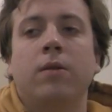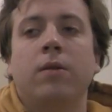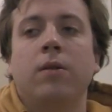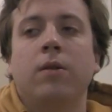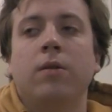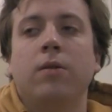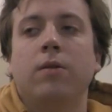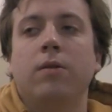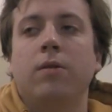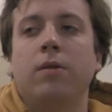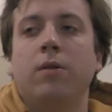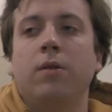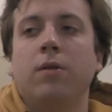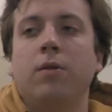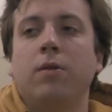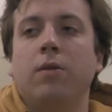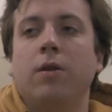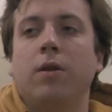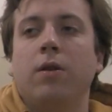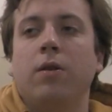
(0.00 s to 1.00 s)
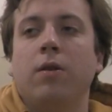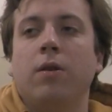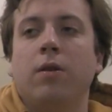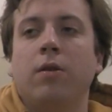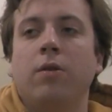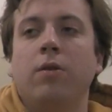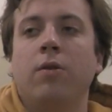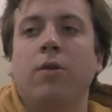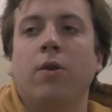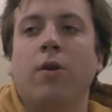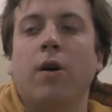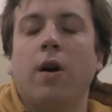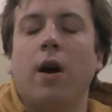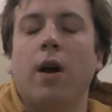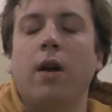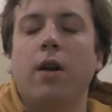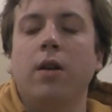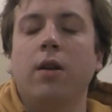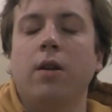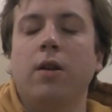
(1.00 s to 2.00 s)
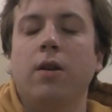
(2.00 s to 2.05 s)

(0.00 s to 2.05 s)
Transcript: Dude, dude, are you, are you crying?